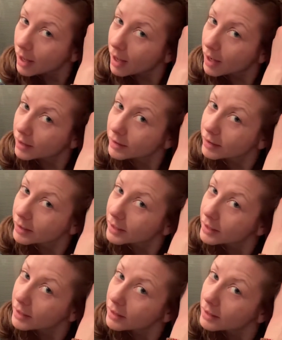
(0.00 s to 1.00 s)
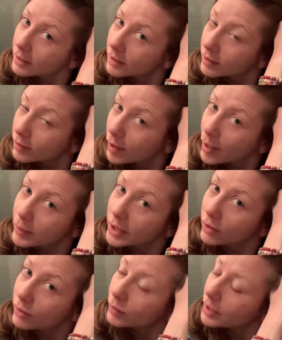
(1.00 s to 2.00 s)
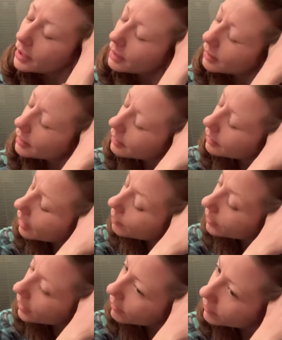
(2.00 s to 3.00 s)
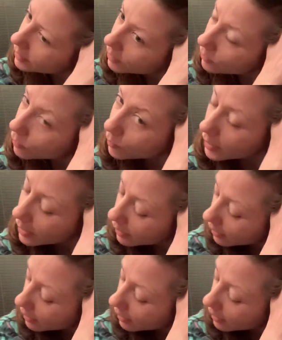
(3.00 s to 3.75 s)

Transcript: Underneath, grabbing 3. Now I have a new 3.